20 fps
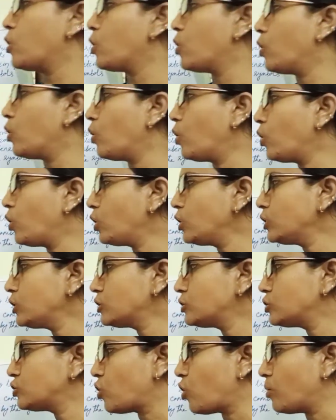all
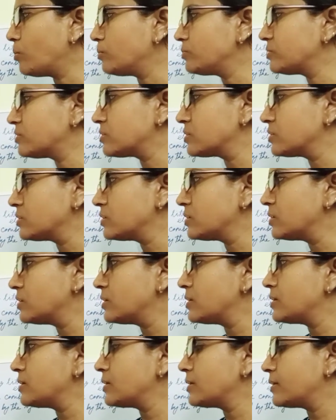the terms
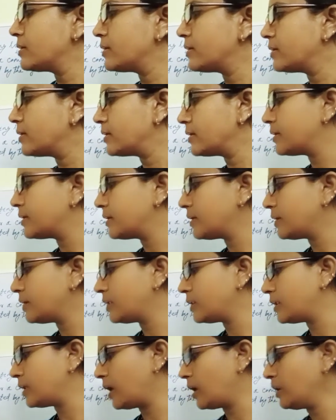
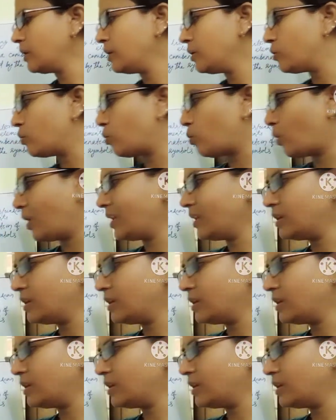in one